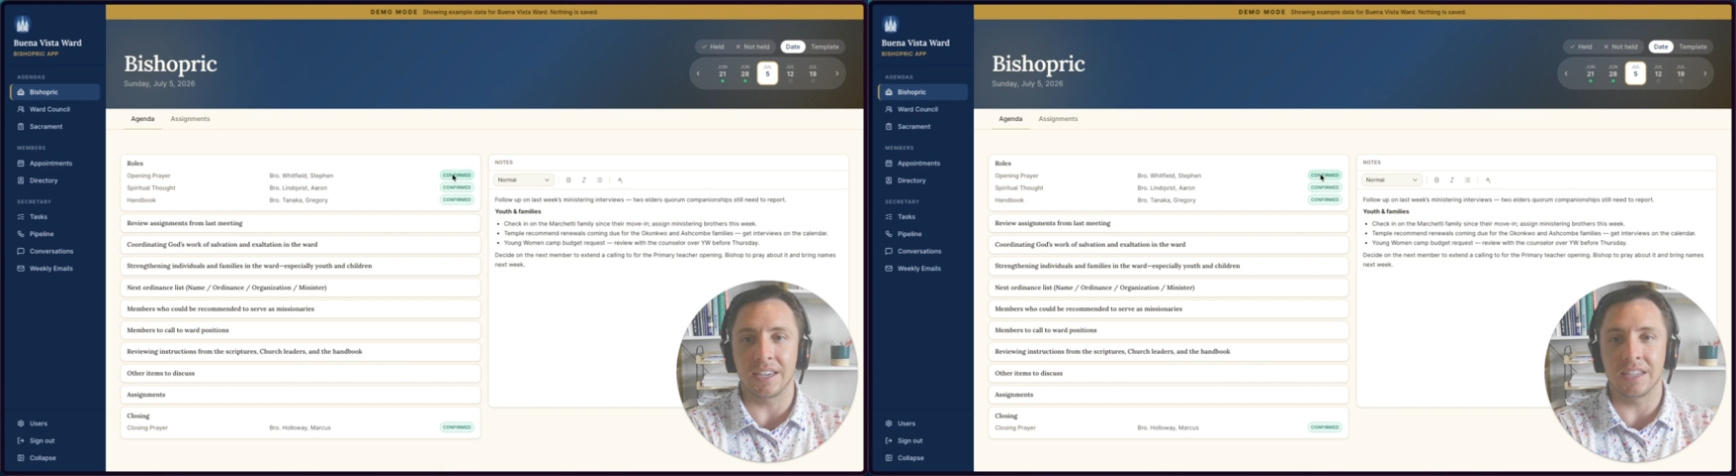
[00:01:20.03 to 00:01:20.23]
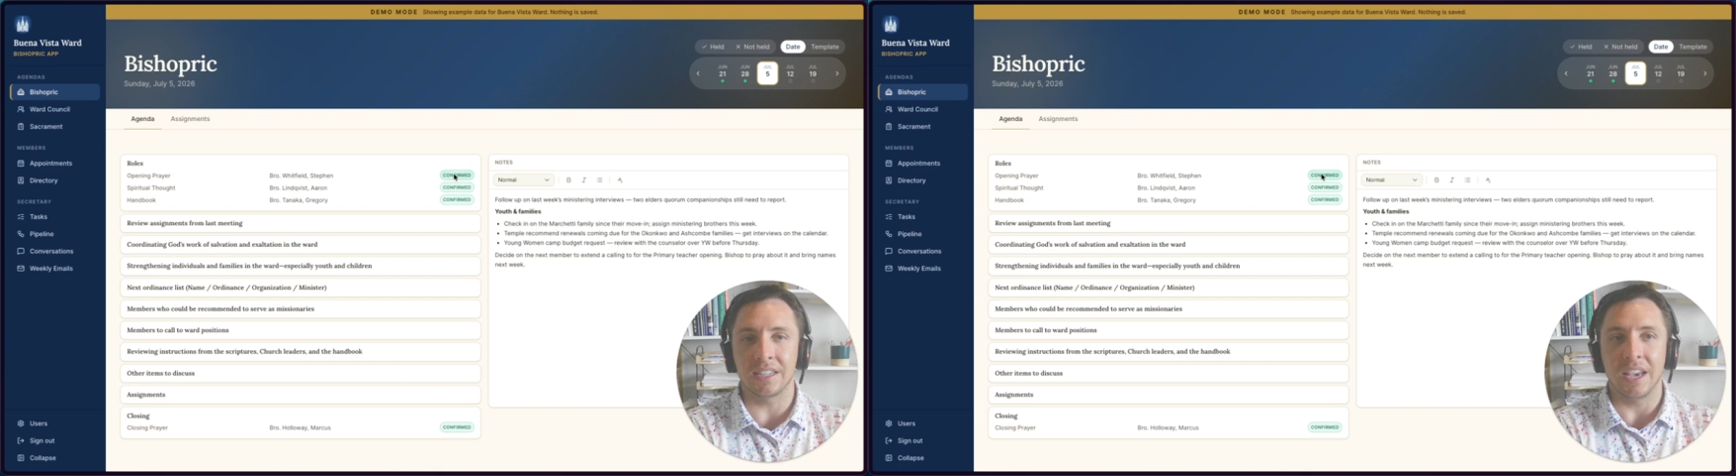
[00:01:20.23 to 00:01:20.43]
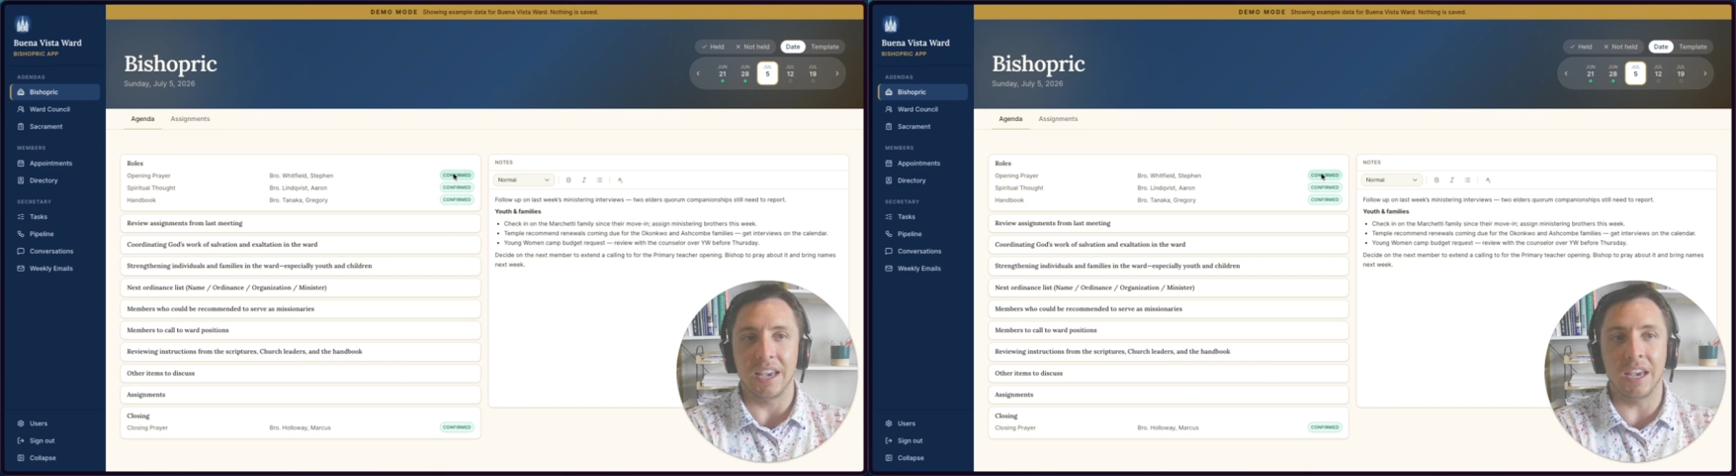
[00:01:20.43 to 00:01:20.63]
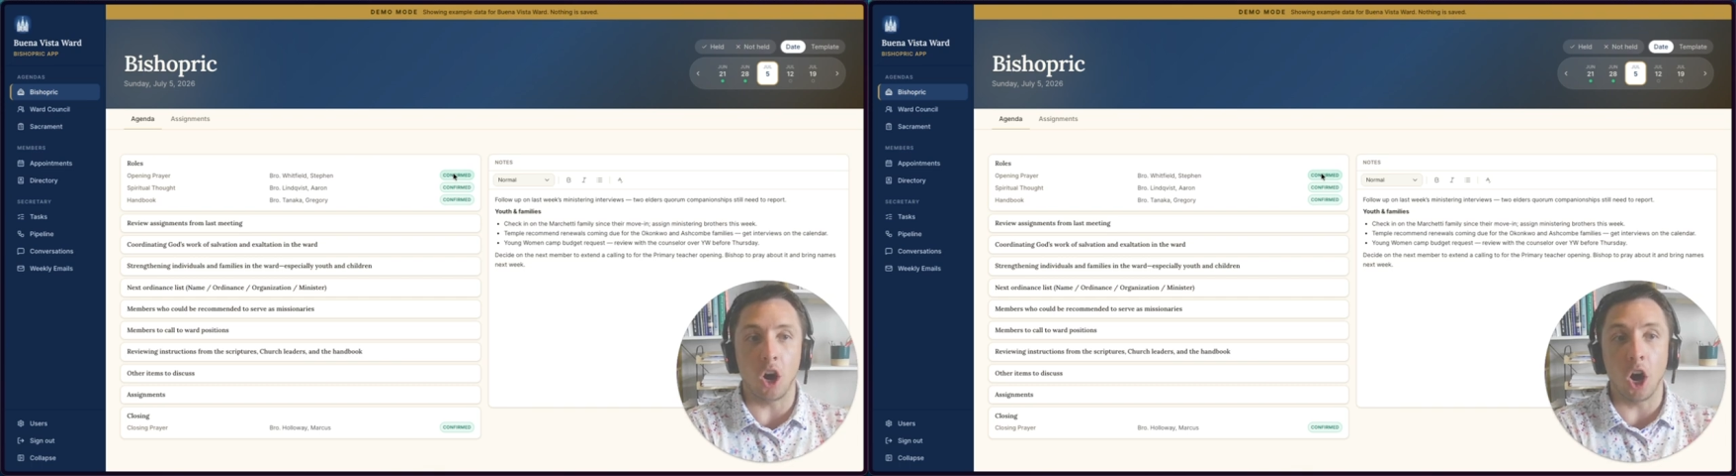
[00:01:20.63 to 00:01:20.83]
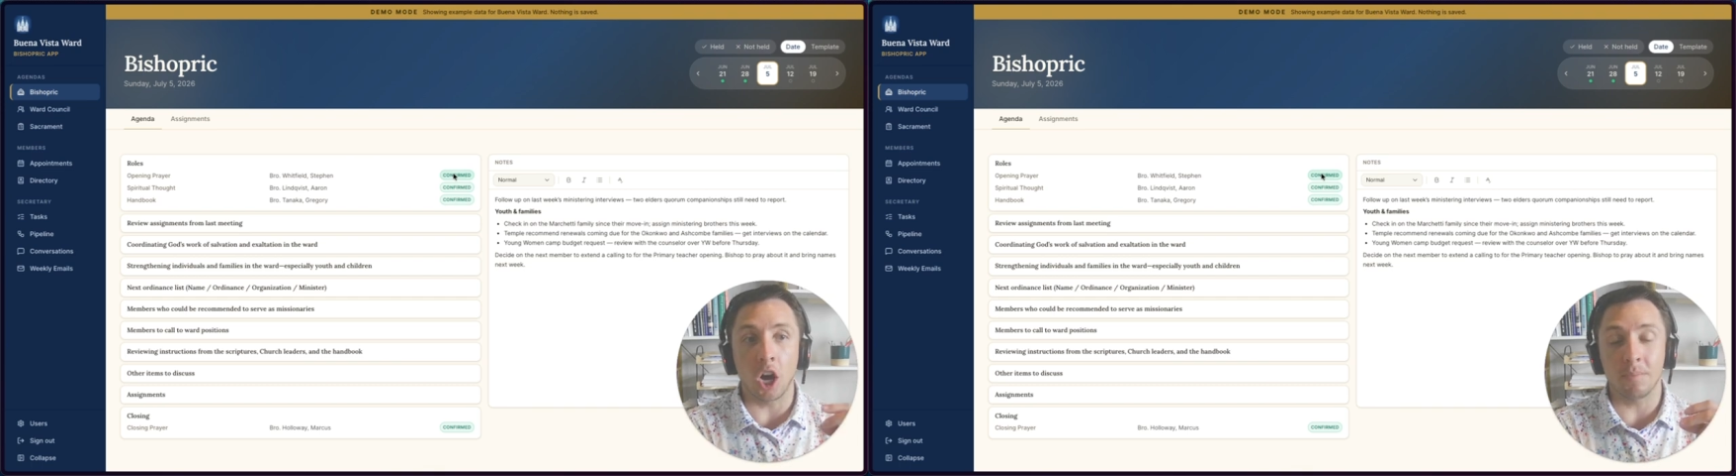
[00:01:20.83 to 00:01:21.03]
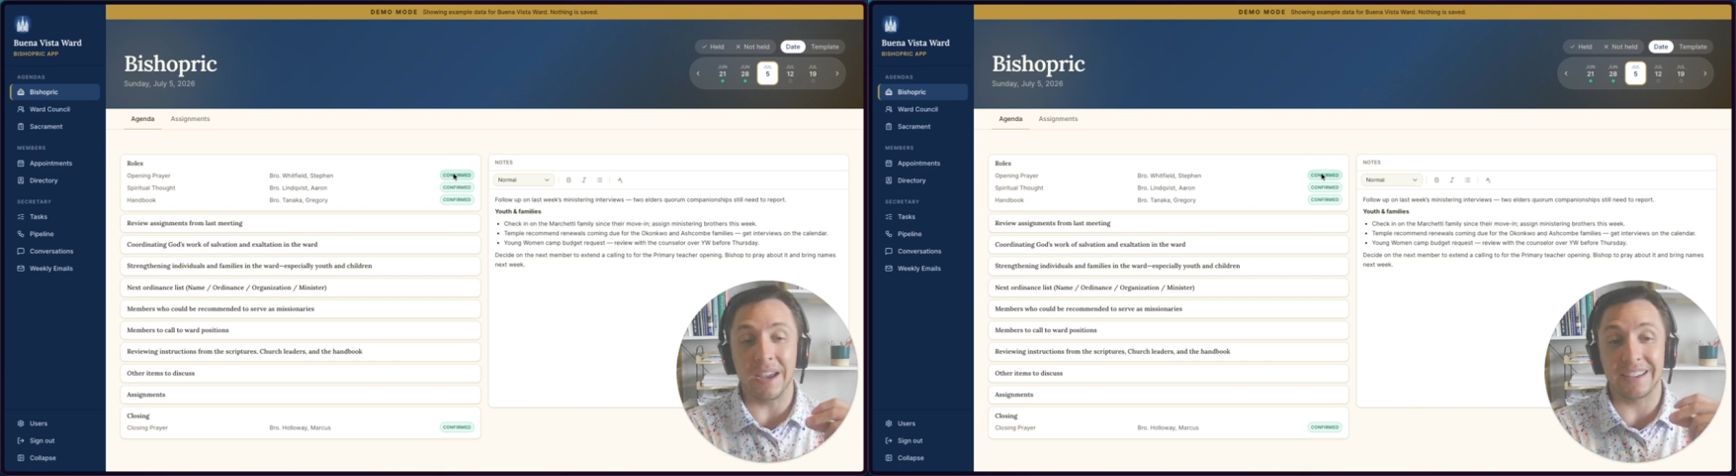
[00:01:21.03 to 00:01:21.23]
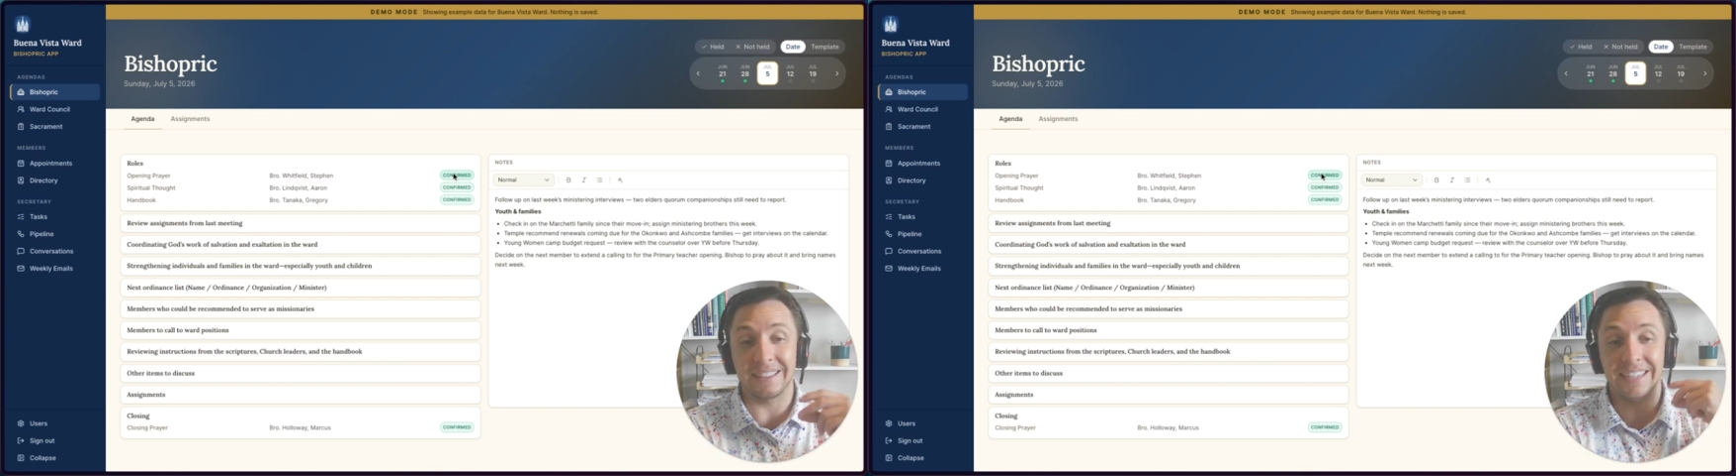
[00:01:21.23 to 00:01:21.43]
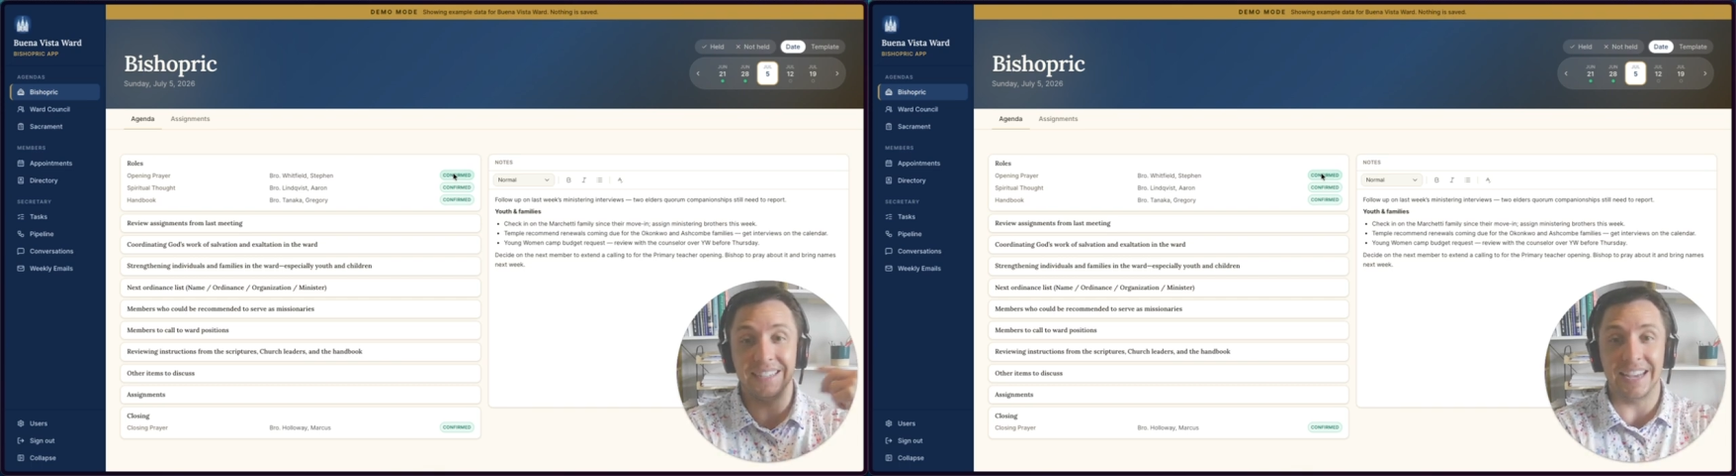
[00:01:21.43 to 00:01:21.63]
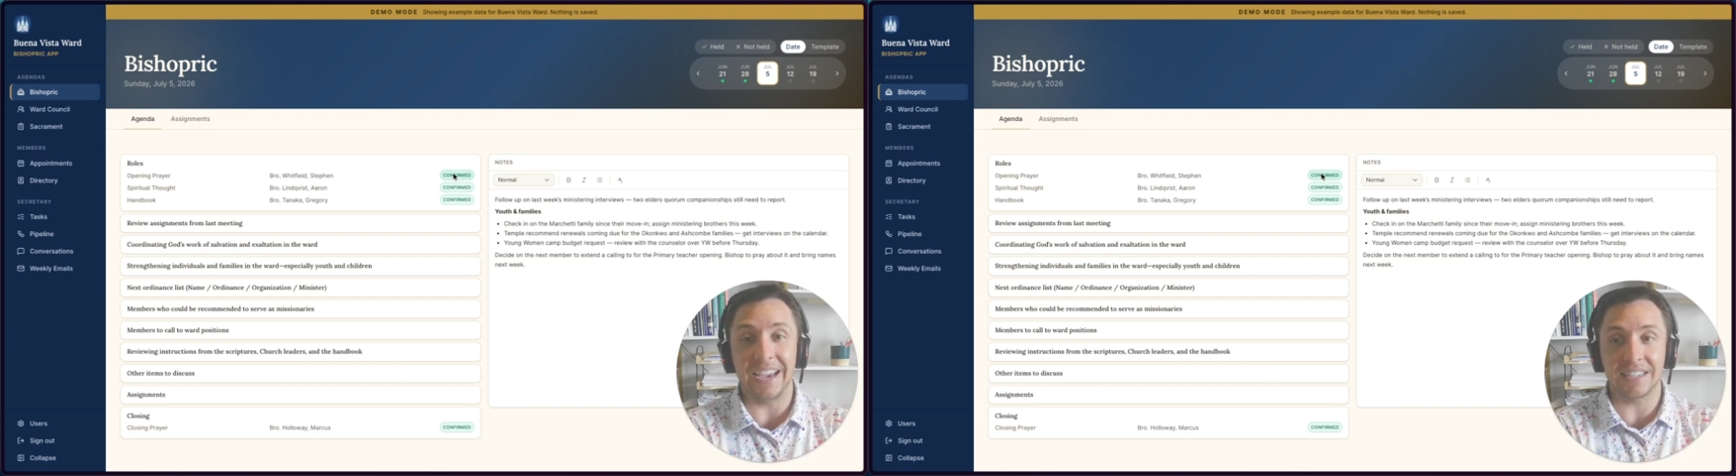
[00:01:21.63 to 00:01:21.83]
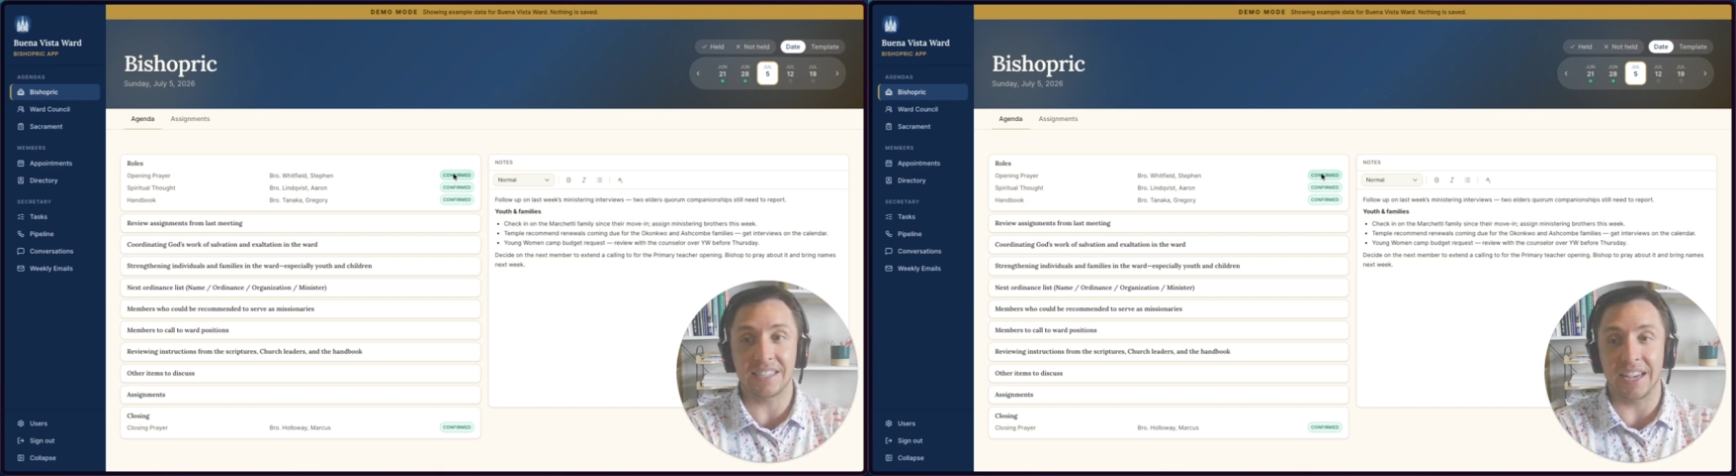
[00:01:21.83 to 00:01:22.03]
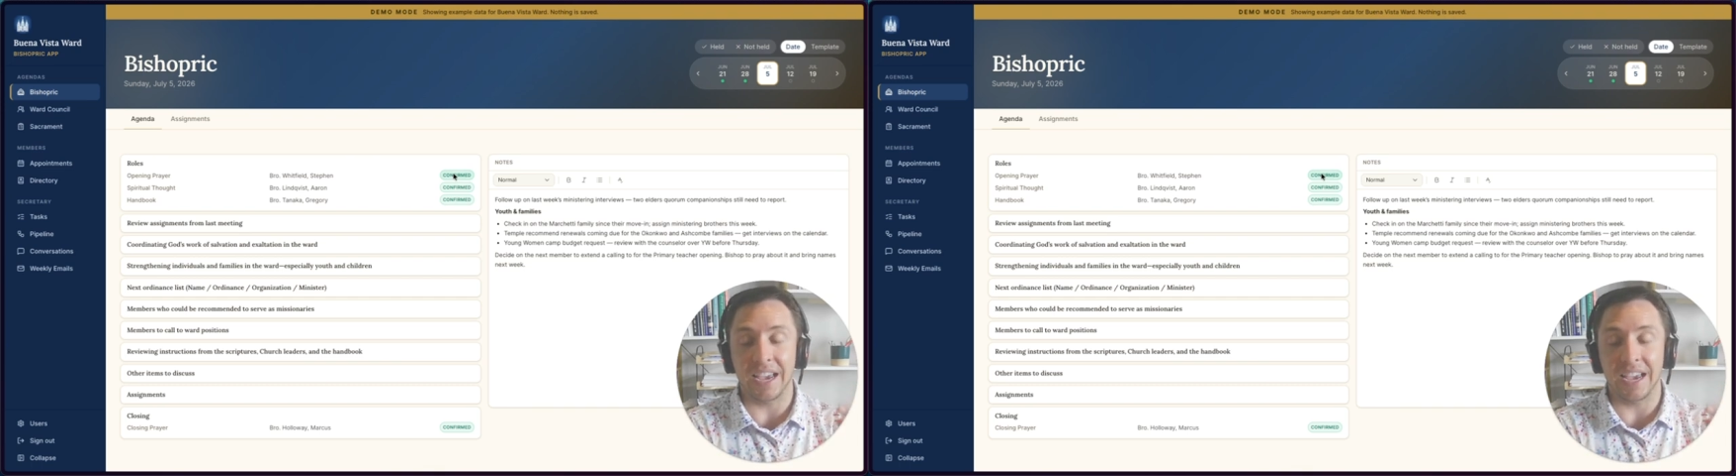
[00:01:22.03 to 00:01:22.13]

is it automatically texts